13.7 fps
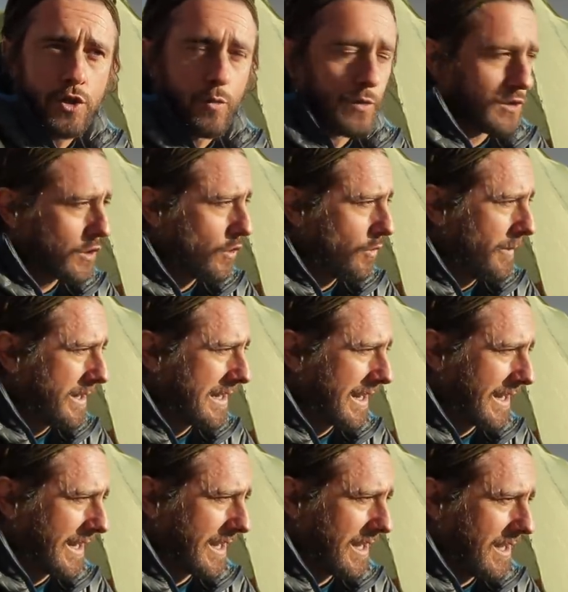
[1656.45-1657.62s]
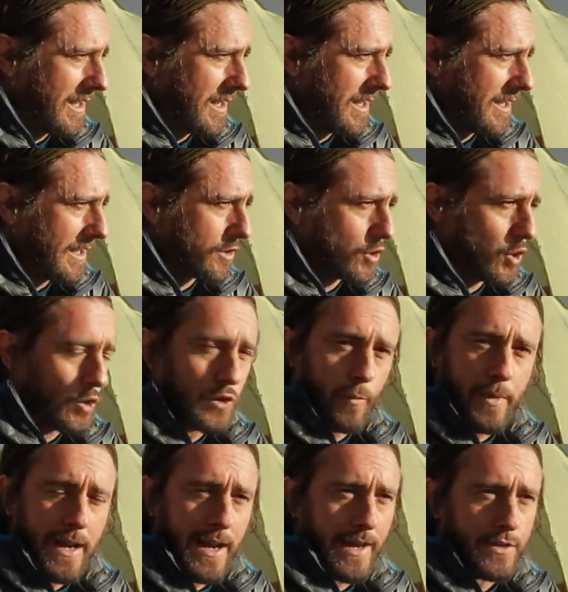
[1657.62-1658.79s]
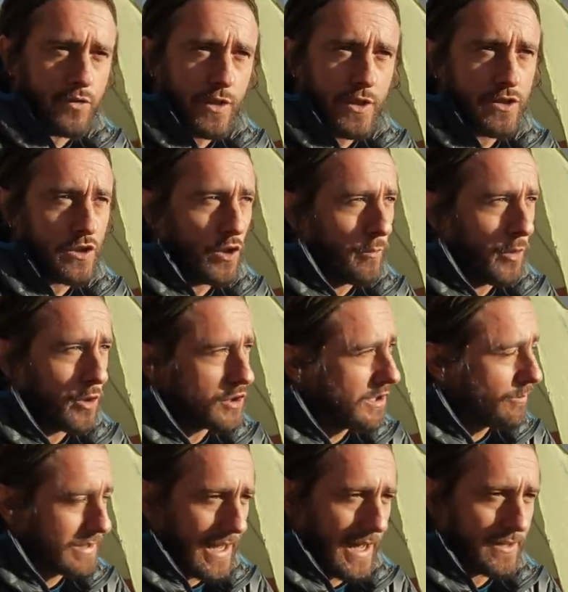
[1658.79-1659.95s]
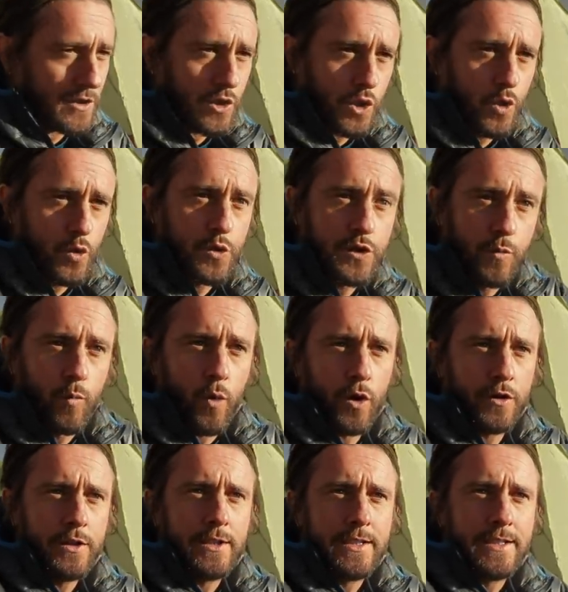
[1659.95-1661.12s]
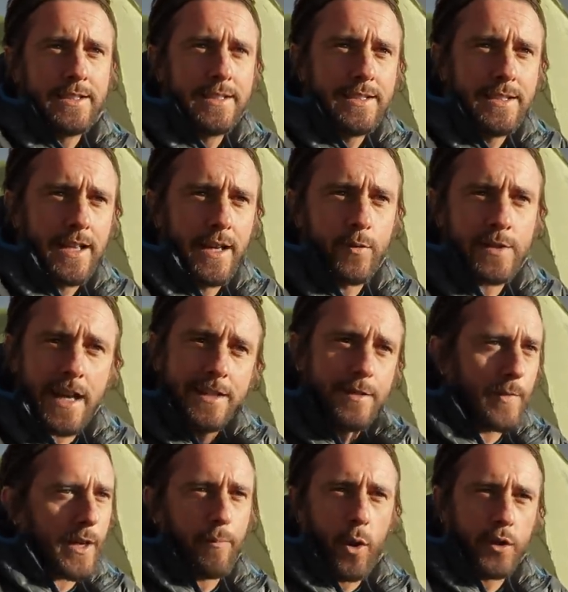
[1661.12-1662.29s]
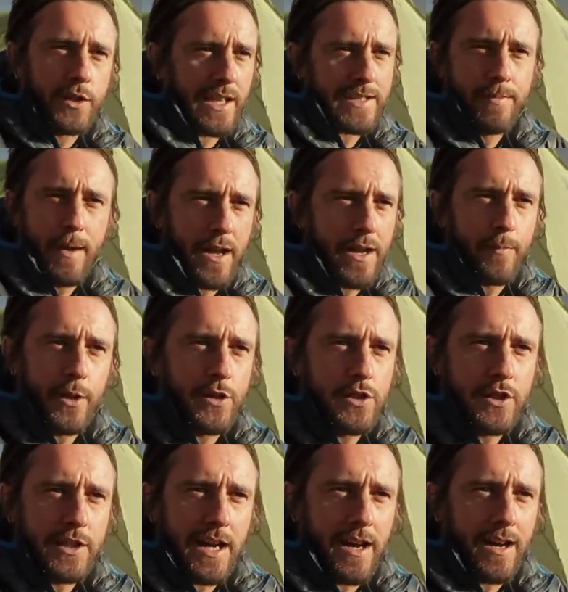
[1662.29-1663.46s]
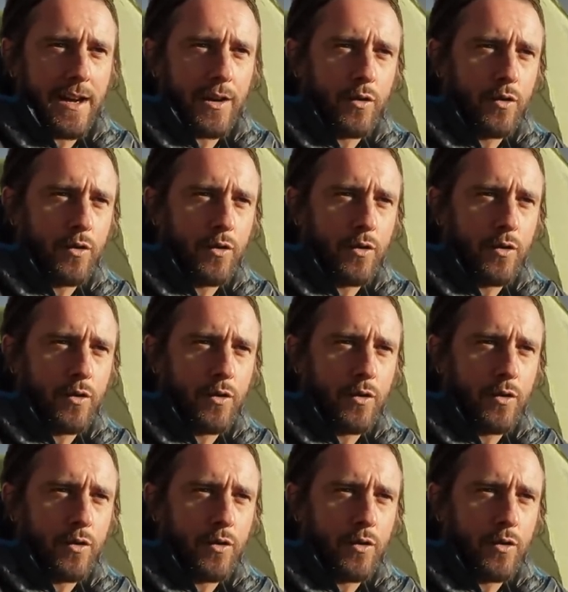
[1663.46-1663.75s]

There was too many, like, it tugged on my heartstrings too much, and it was hard to choose someone, and it was hard to make a podcast about it because you can't